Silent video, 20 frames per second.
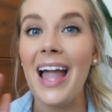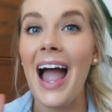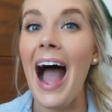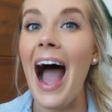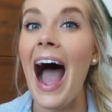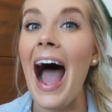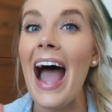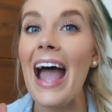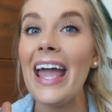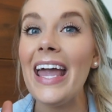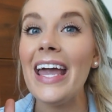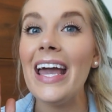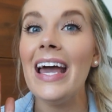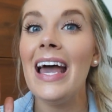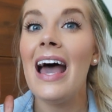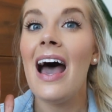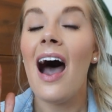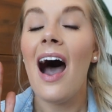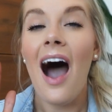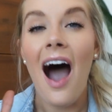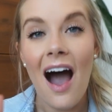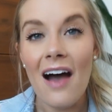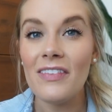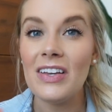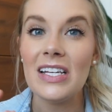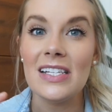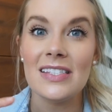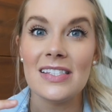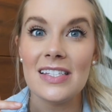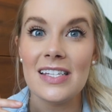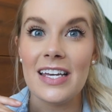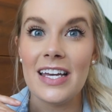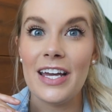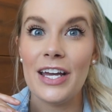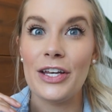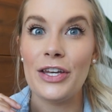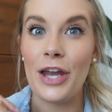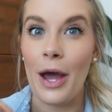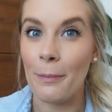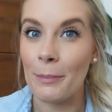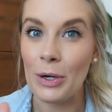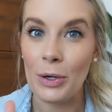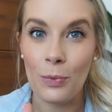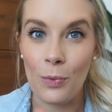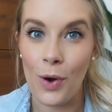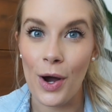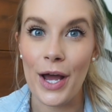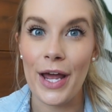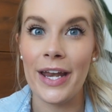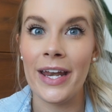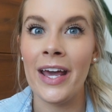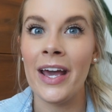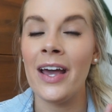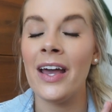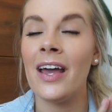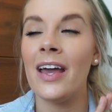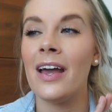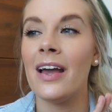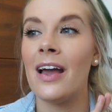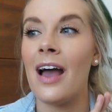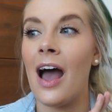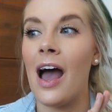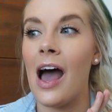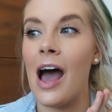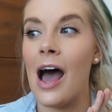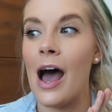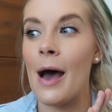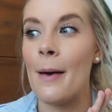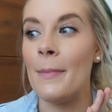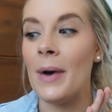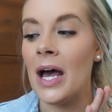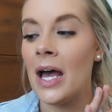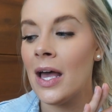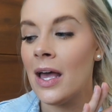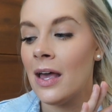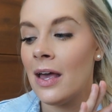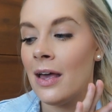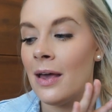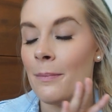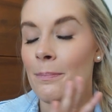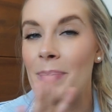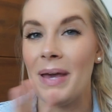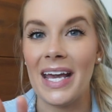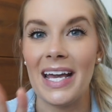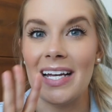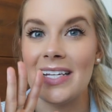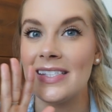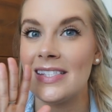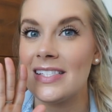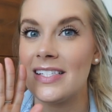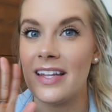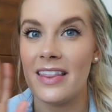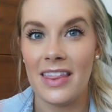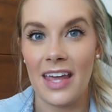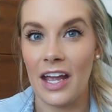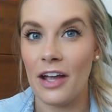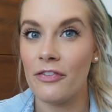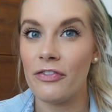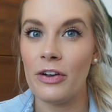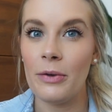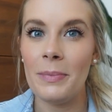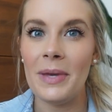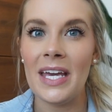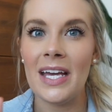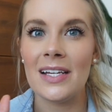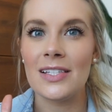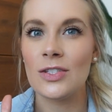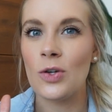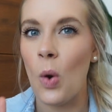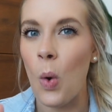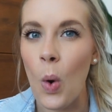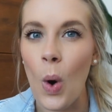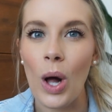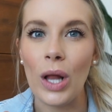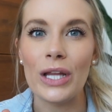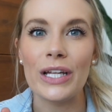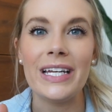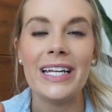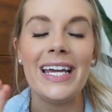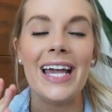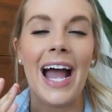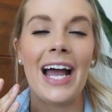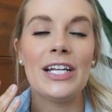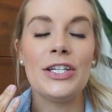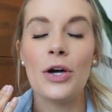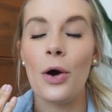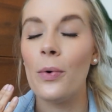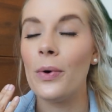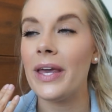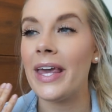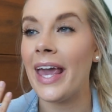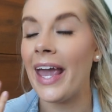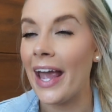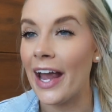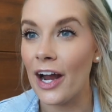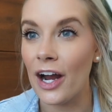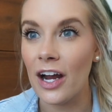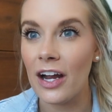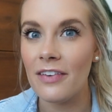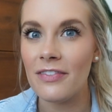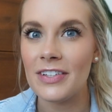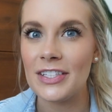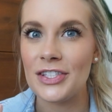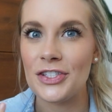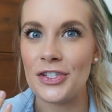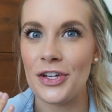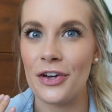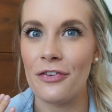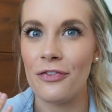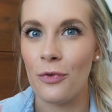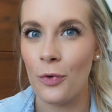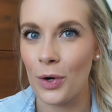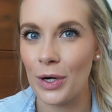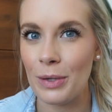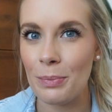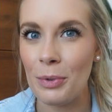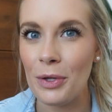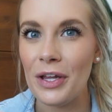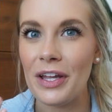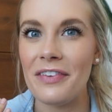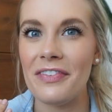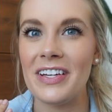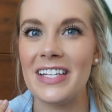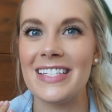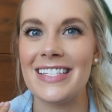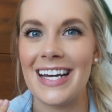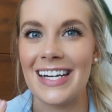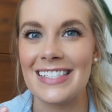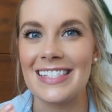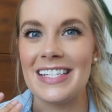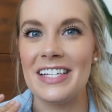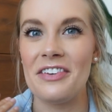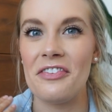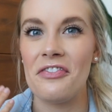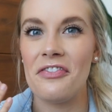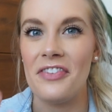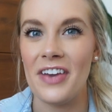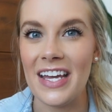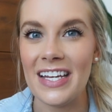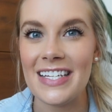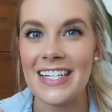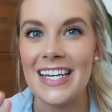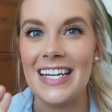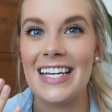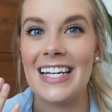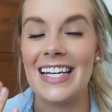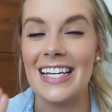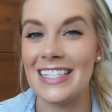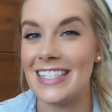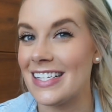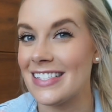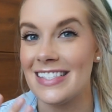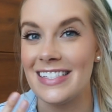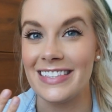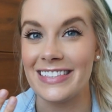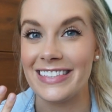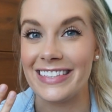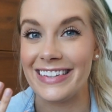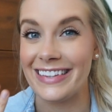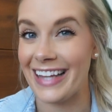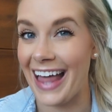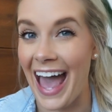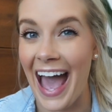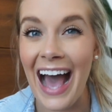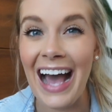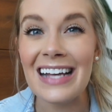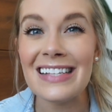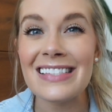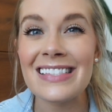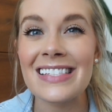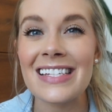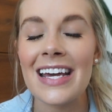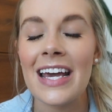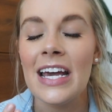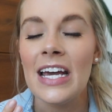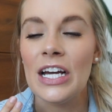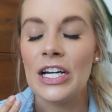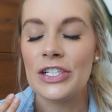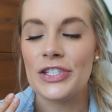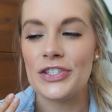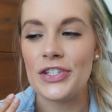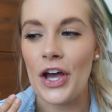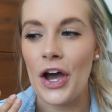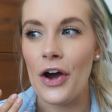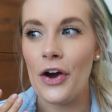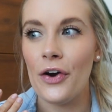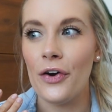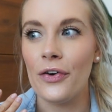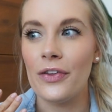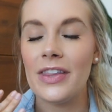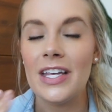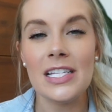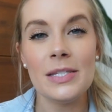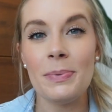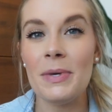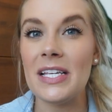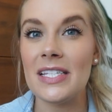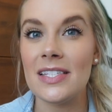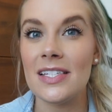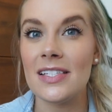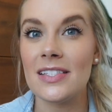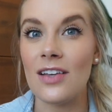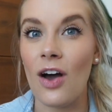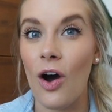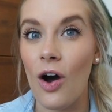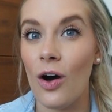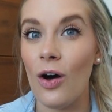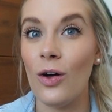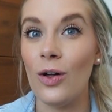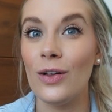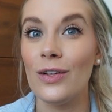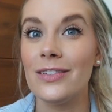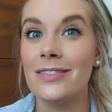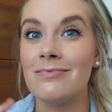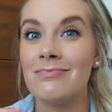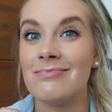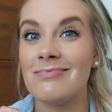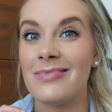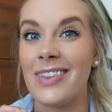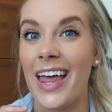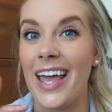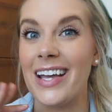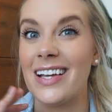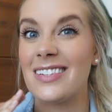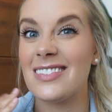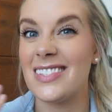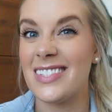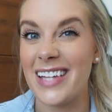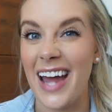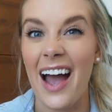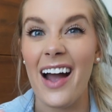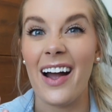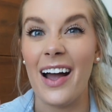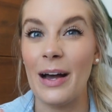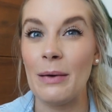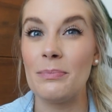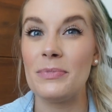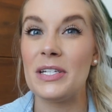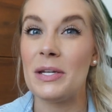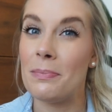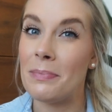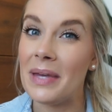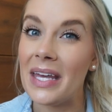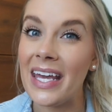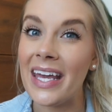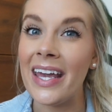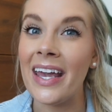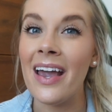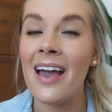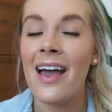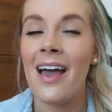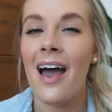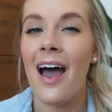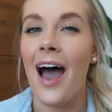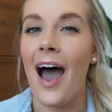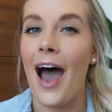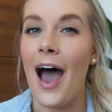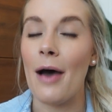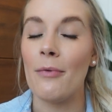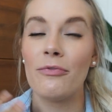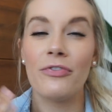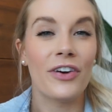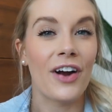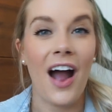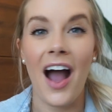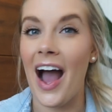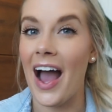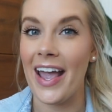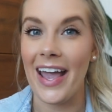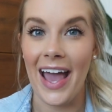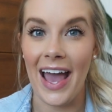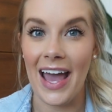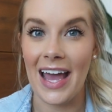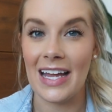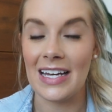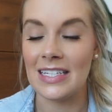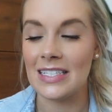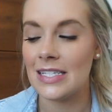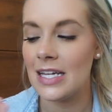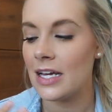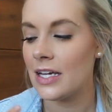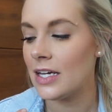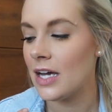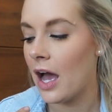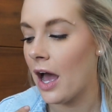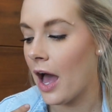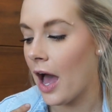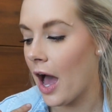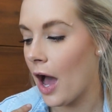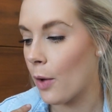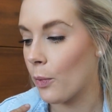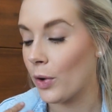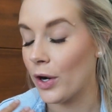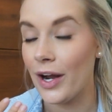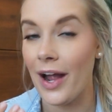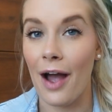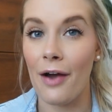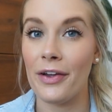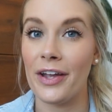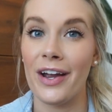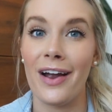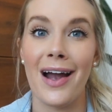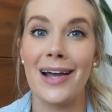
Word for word: I obviously, number one, um, biggest thing for me is quality. I don't care if it's affordable if it doesn't fit and it doesn't last. So these pieces all like stack up to me um, for high-end uh, workout gear.